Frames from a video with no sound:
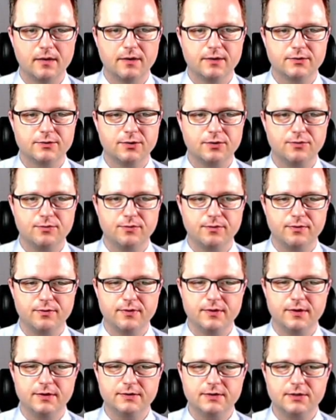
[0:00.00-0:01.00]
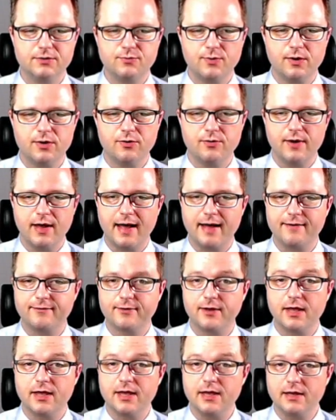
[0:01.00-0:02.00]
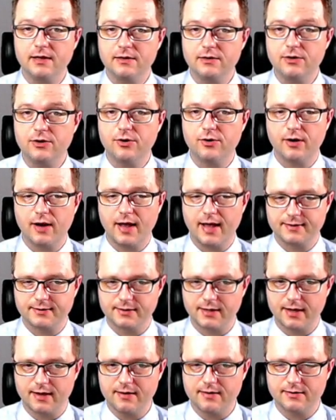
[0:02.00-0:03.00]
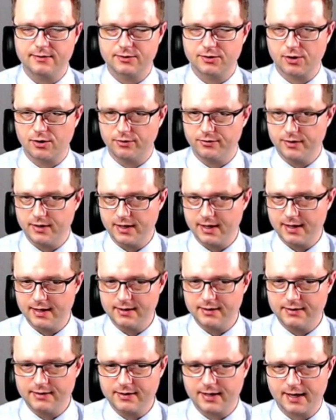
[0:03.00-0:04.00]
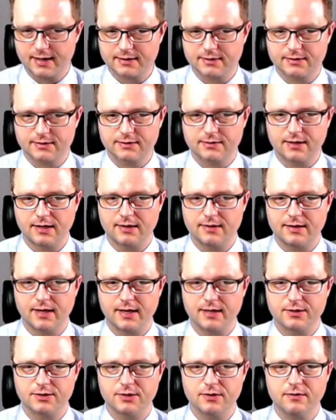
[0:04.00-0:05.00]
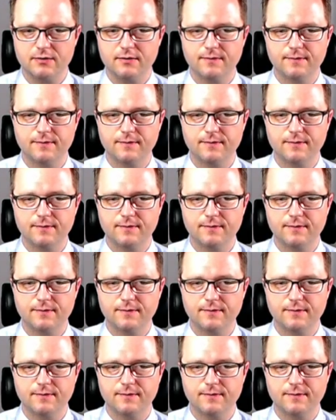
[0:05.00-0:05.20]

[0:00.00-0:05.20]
So this is what you have in your essay. It's called the in-text citation.